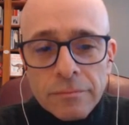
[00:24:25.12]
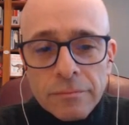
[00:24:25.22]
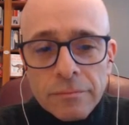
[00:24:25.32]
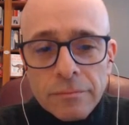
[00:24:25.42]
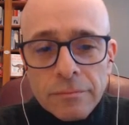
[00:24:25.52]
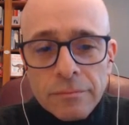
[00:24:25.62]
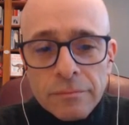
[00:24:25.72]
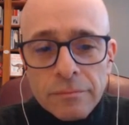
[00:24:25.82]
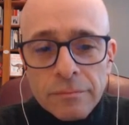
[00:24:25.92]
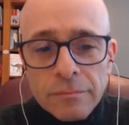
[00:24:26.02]

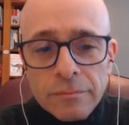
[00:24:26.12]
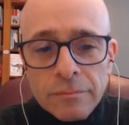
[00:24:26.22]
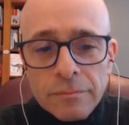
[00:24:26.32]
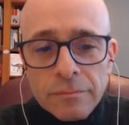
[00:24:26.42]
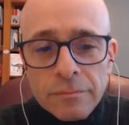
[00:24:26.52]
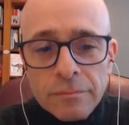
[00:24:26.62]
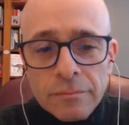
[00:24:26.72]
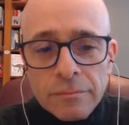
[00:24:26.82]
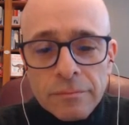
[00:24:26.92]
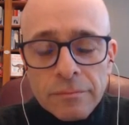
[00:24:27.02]

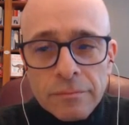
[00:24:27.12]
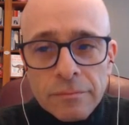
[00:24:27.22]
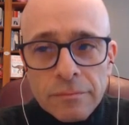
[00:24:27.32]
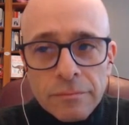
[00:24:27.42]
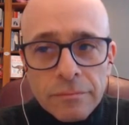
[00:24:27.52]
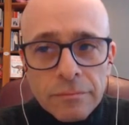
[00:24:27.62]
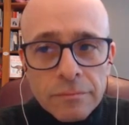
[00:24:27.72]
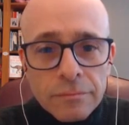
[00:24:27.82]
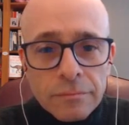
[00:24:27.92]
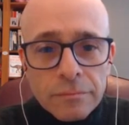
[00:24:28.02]

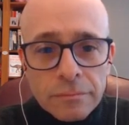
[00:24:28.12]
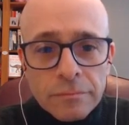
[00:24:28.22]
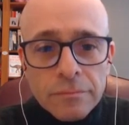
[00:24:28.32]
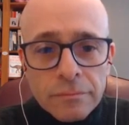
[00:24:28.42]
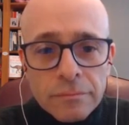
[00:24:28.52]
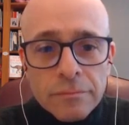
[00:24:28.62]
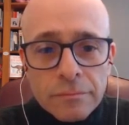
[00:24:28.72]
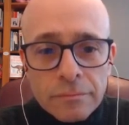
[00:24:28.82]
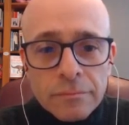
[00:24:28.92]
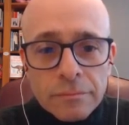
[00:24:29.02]

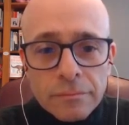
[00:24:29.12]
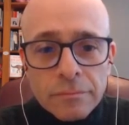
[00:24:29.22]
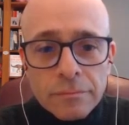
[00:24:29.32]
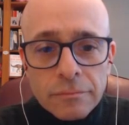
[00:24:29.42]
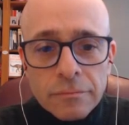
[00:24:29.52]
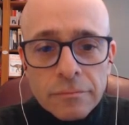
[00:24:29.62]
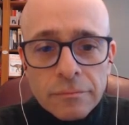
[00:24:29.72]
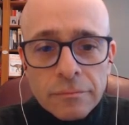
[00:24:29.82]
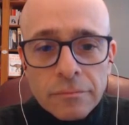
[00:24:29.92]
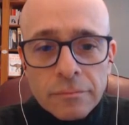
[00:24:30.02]

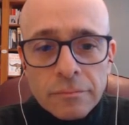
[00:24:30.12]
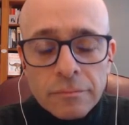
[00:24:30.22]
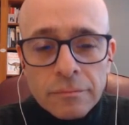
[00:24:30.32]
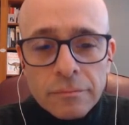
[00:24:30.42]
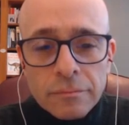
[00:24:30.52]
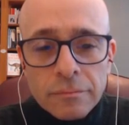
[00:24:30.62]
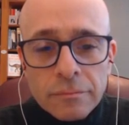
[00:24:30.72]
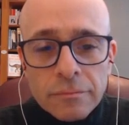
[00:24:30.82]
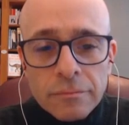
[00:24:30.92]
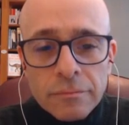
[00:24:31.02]

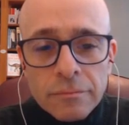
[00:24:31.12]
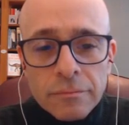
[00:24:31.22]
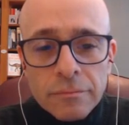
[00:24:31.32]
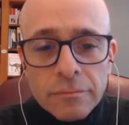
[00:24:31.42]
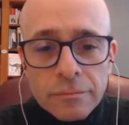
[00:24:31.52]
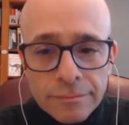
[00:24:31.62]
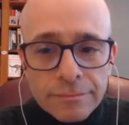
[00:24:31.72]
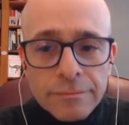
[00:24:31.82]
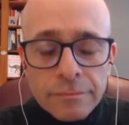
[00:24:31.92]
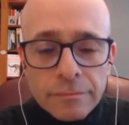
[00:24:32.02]

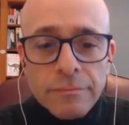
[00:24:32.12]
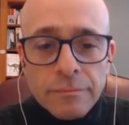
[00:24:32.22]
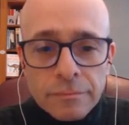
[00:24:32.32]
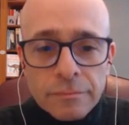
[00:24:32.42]
(silent)